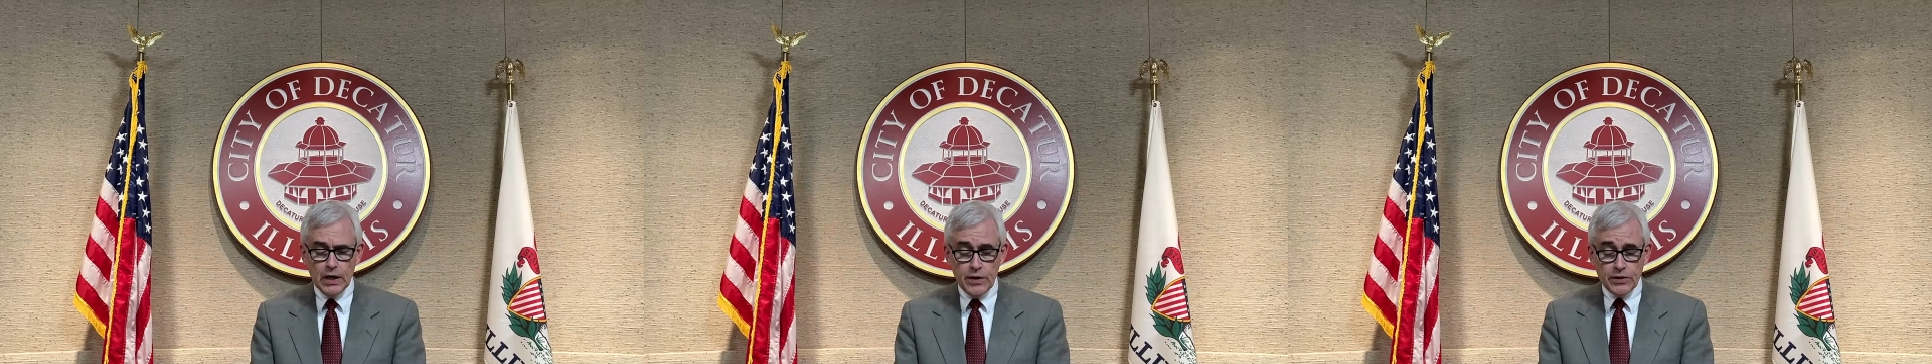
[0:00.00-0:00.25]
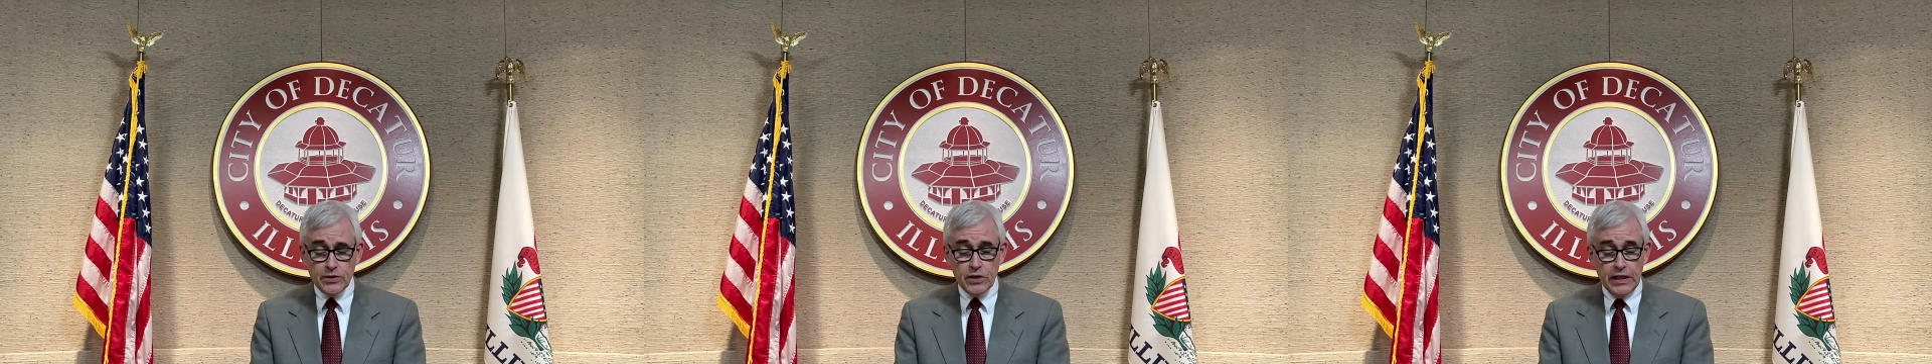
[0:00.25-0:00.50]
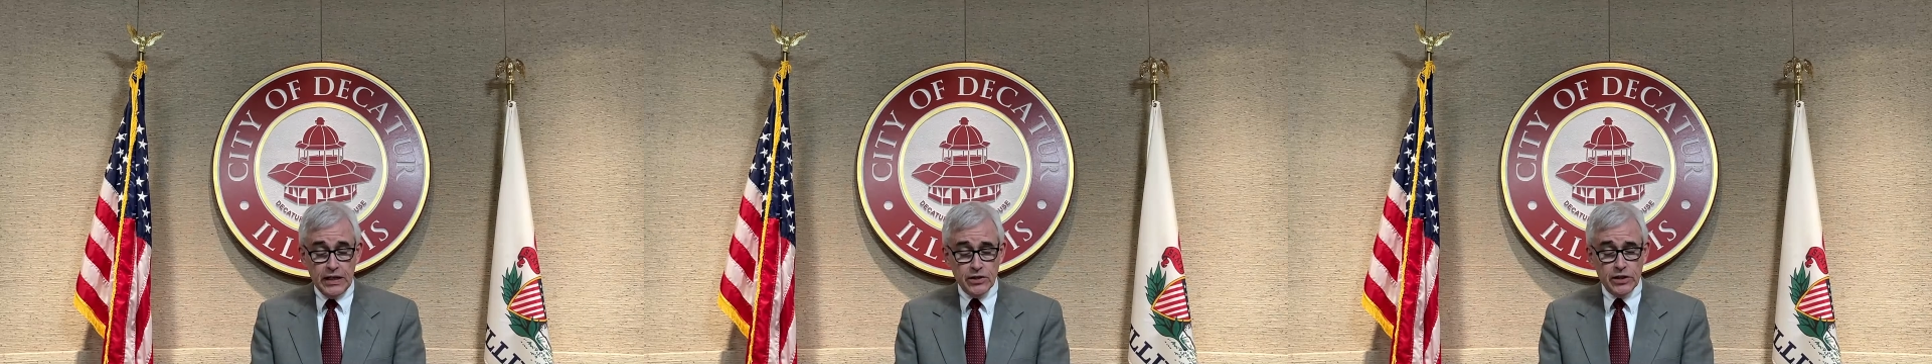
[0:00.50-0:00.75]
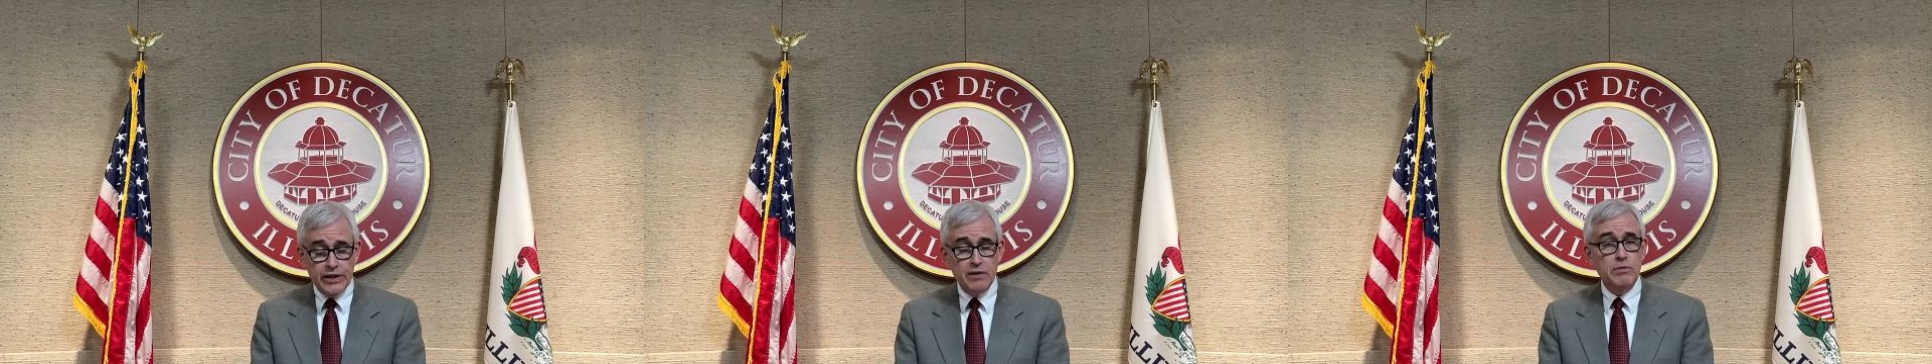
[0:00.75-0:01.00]
This is an
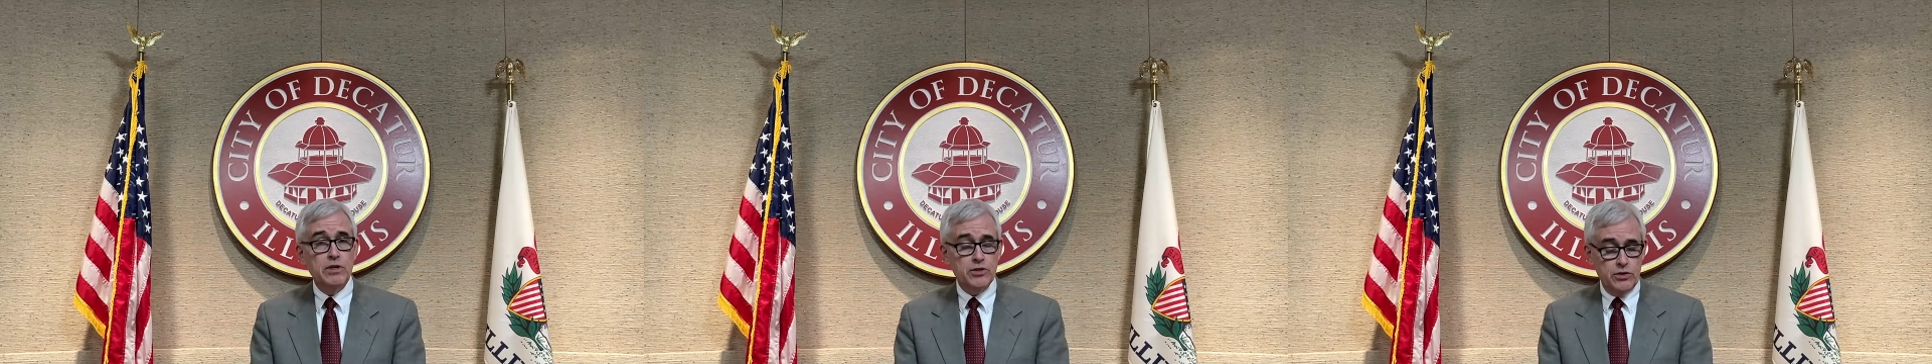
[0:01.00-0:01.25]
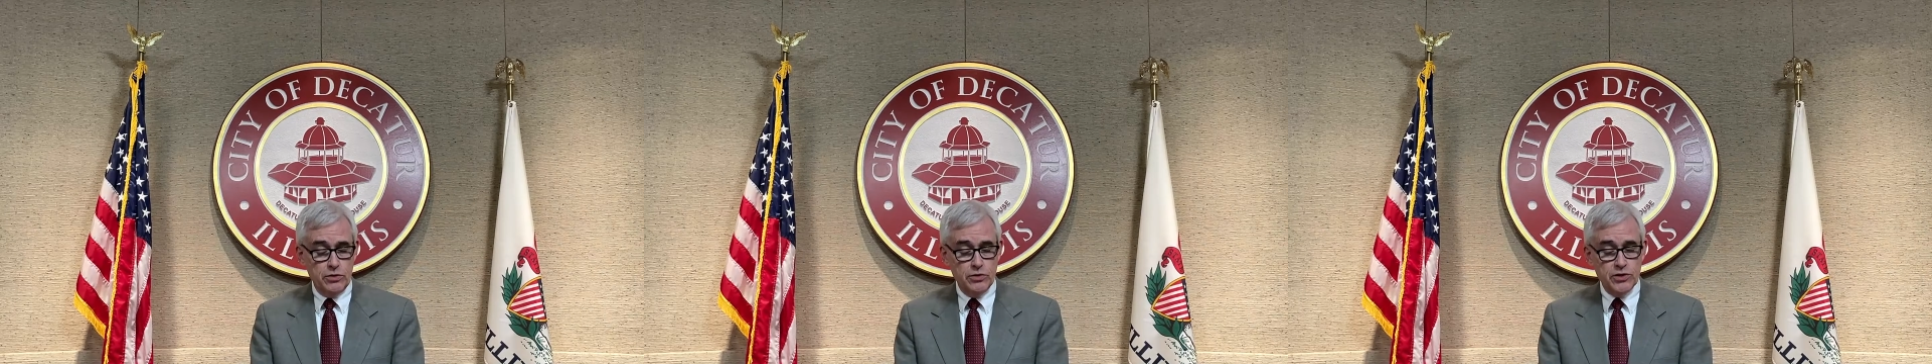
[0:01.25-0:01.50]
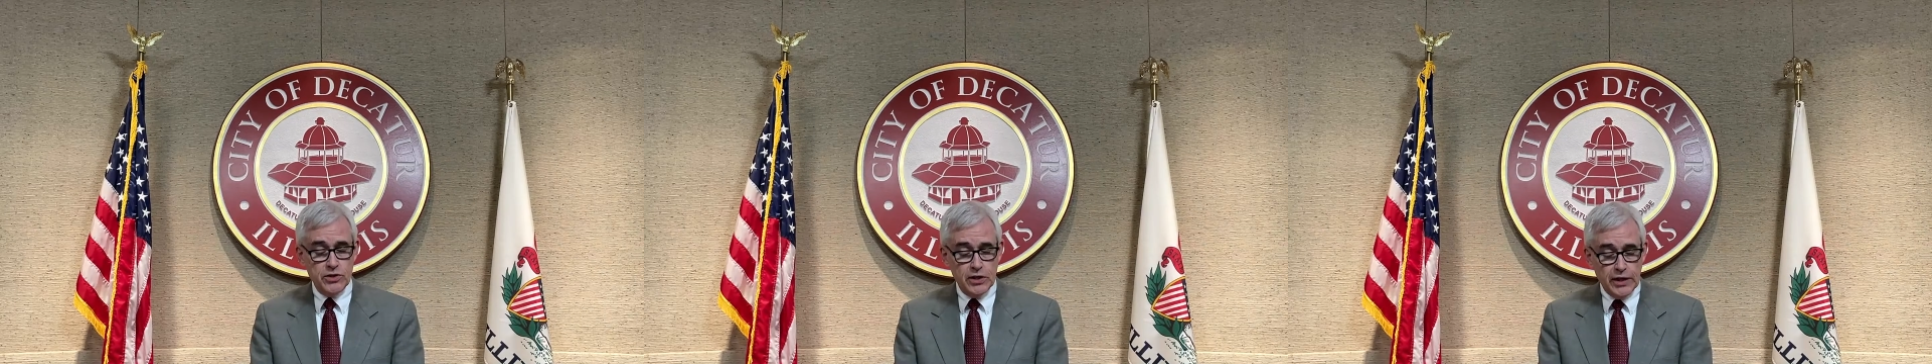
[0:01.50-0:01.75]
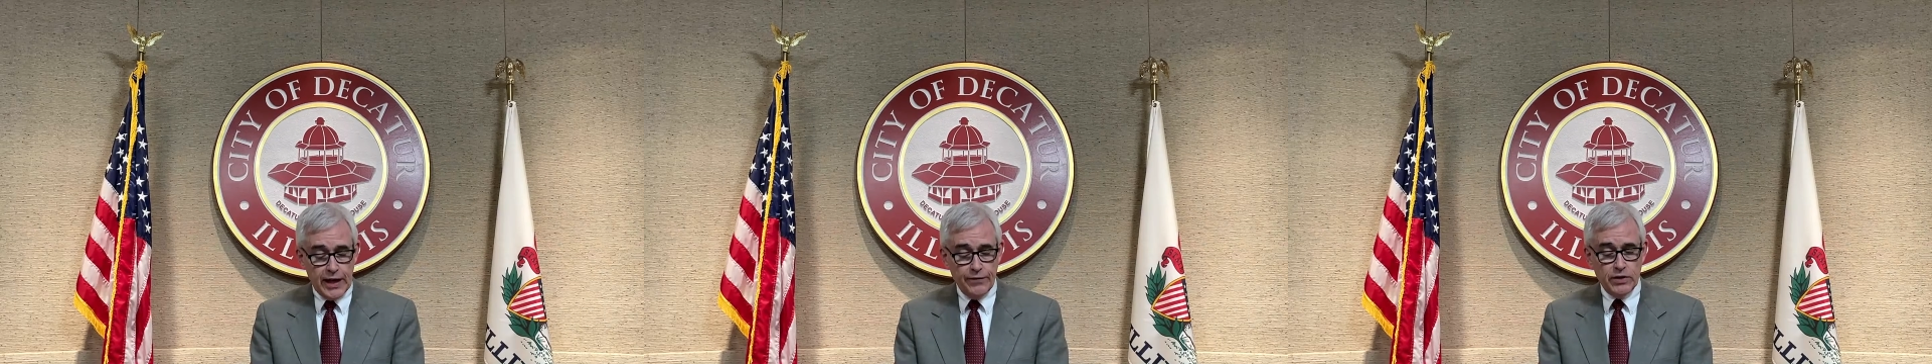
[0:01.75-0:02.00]
easily administered
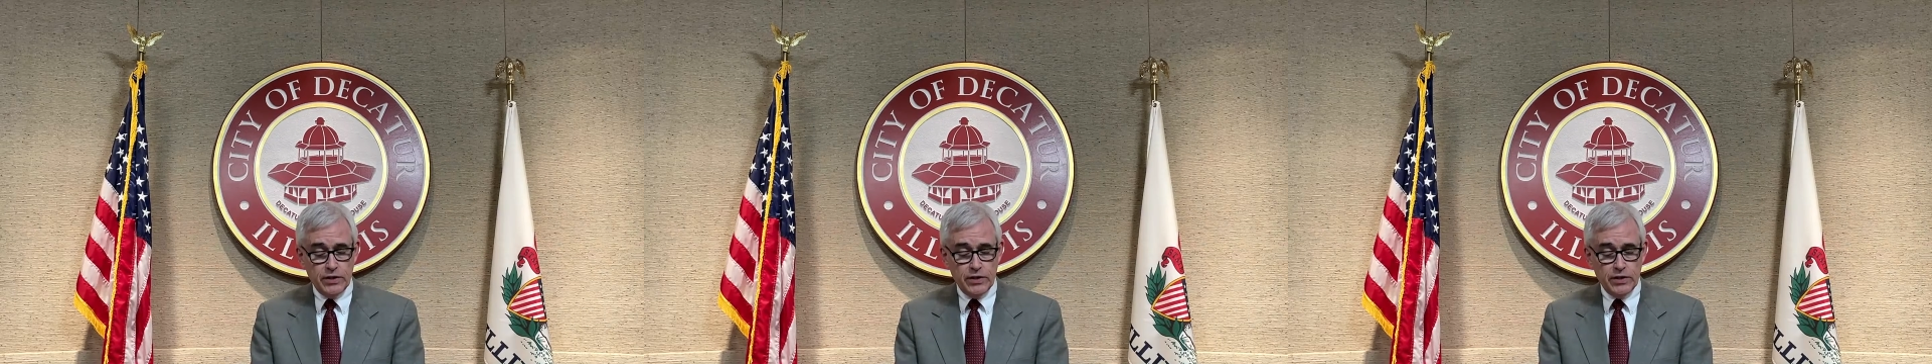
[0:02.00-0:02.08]
saliva